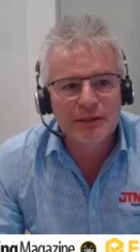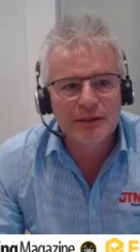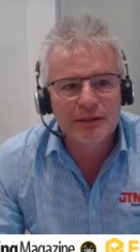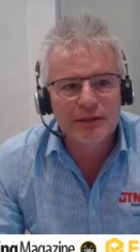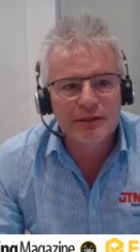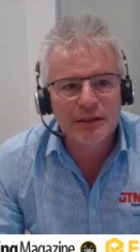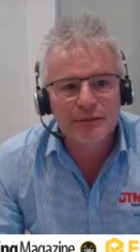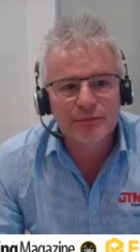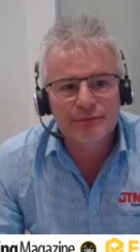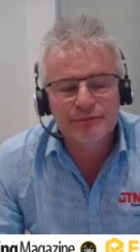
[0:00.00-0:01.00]
and
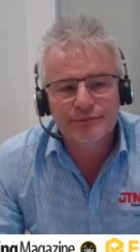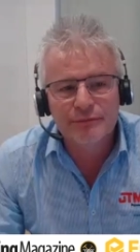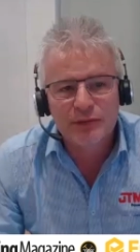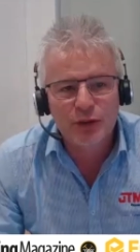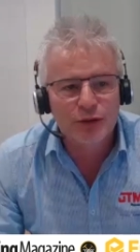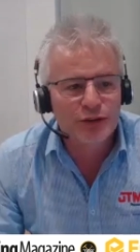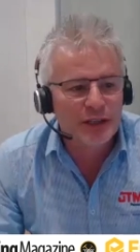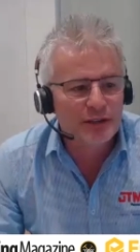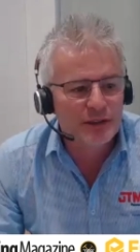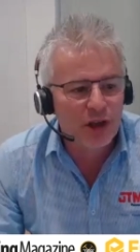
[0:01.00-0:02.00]
um,
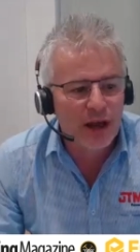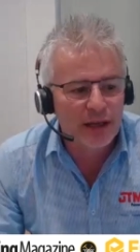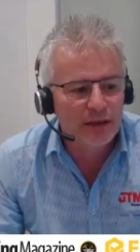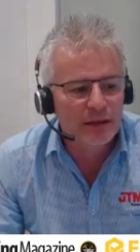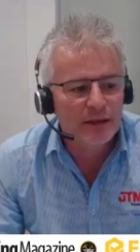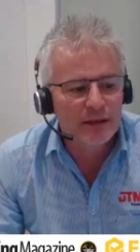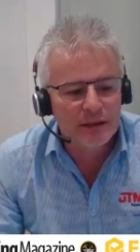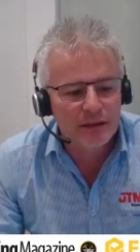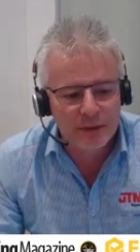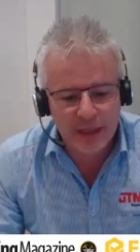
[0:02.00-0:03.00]
contractors alike
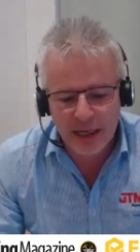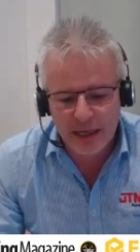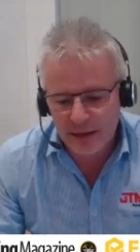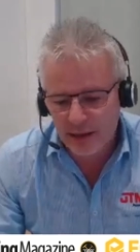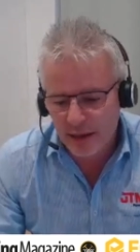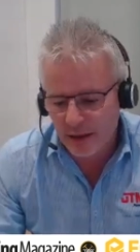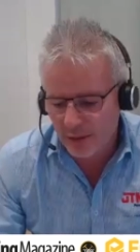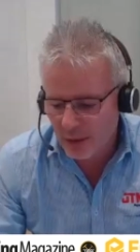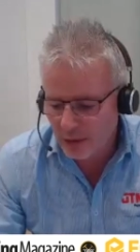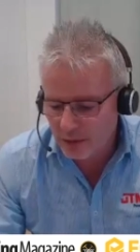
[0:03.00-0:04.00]
are looking at it and going,
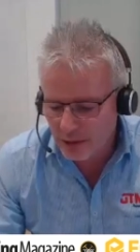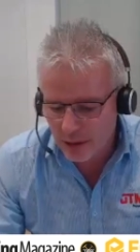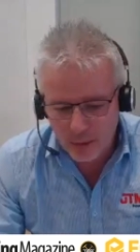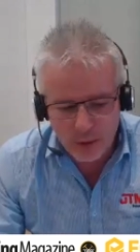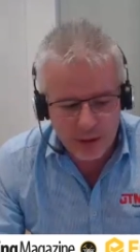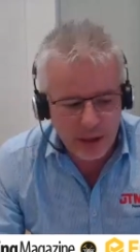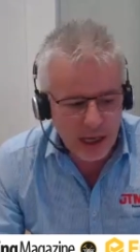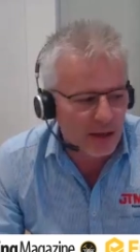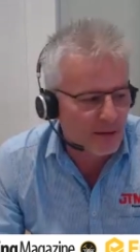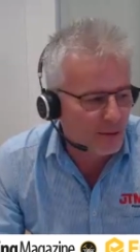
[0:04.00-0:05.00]
well, you know, what
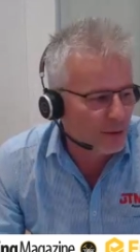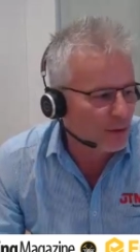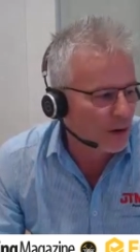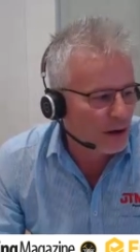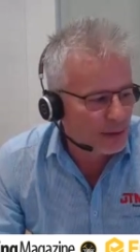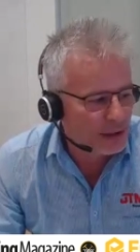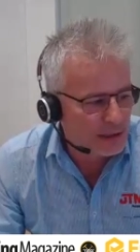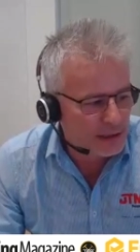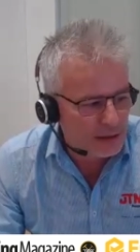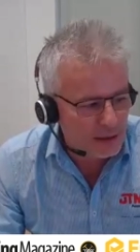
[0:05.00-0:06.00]
are the
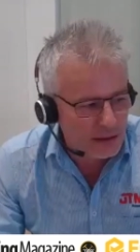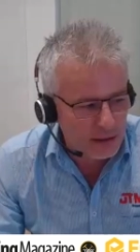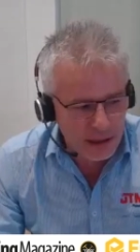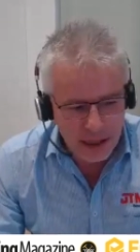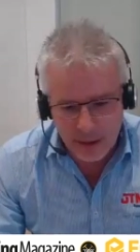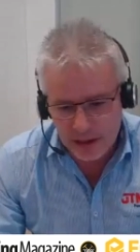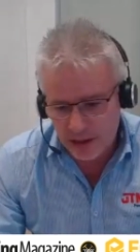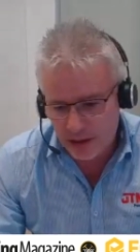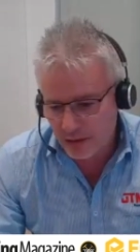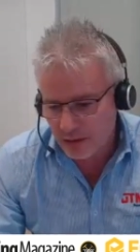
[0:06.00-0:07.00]
requirements? How
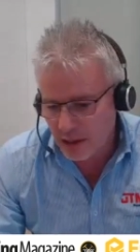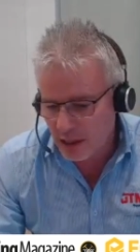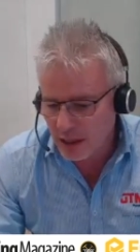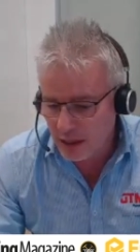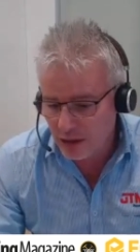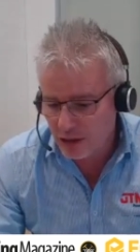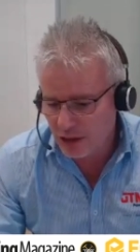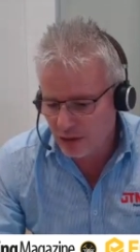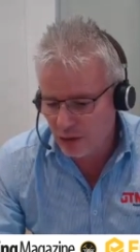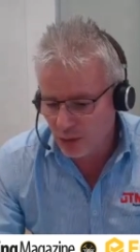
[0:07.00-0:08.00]
much uh,
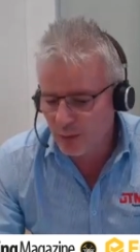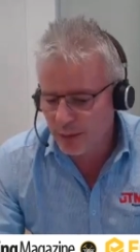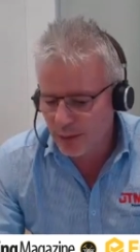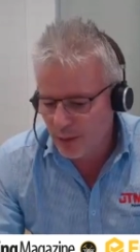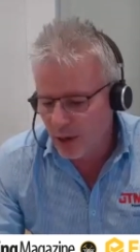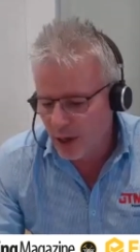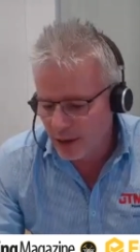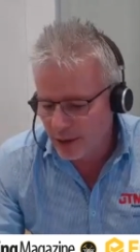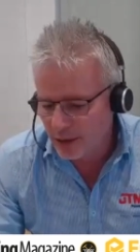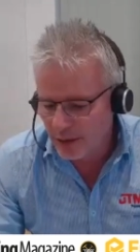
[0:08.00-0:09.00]
energy do we require
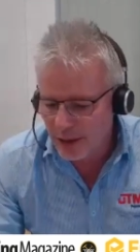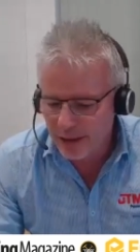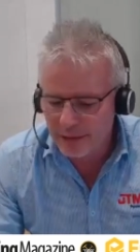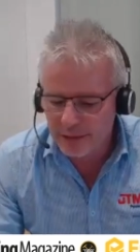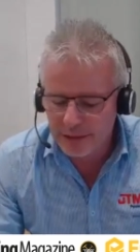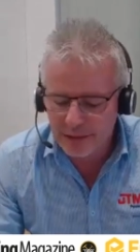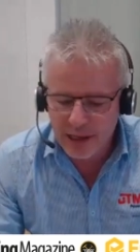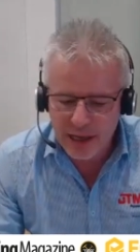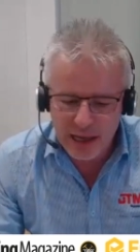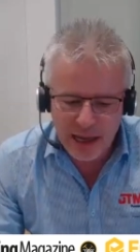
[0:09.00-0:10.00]
underground?
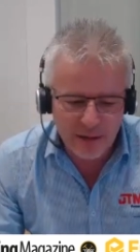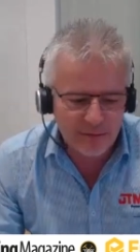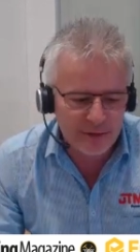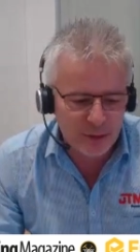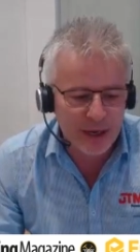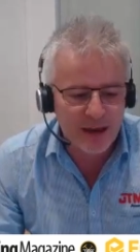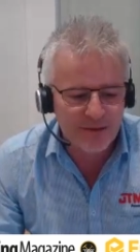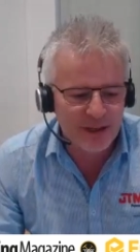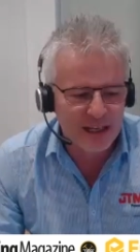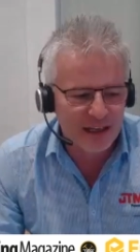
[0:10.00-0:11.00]
Have do we have
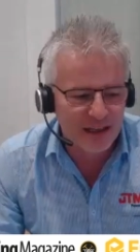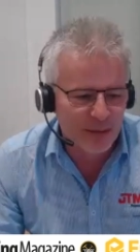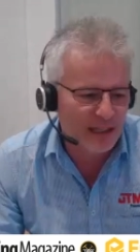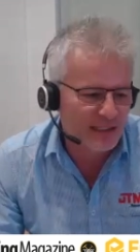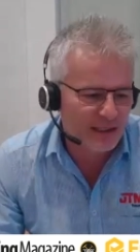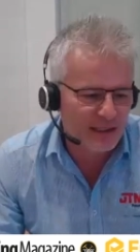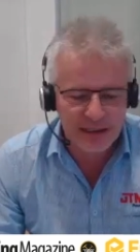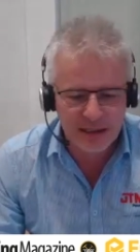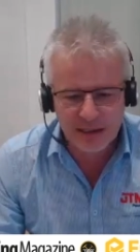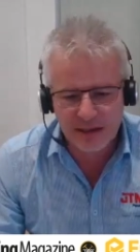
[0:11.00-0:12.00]
the capacity in
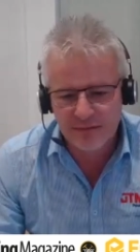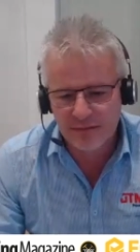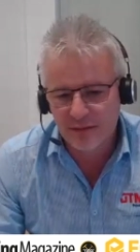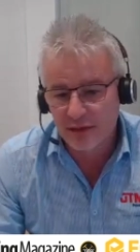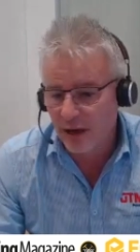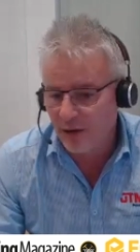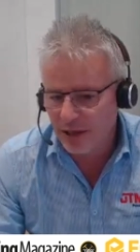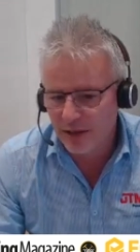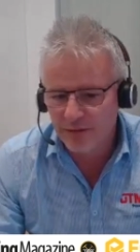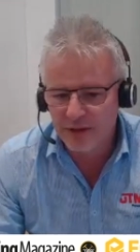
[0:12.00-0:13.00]
the current
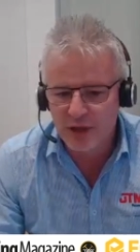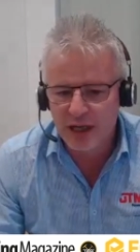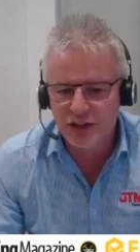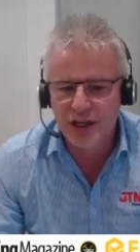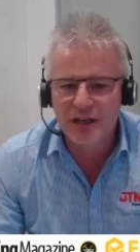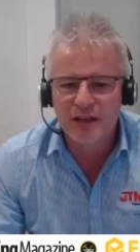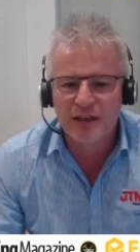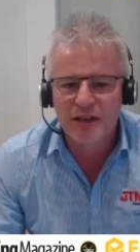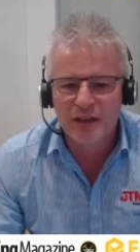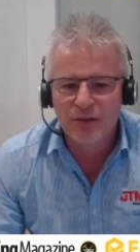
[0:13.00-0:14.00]
infrastructure?
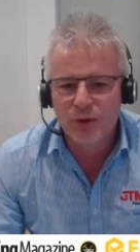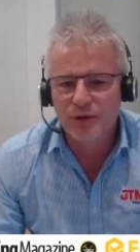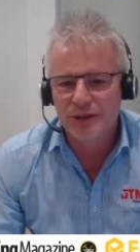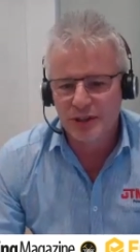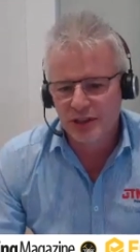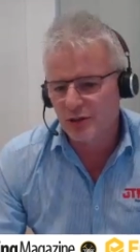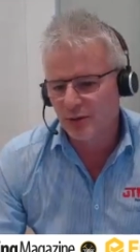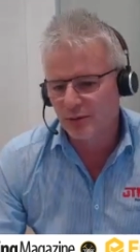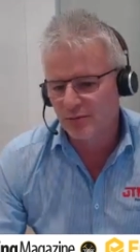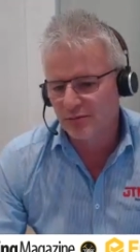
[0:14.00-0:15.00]
What
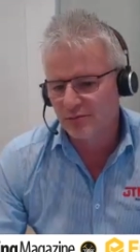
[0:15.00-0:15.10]
additional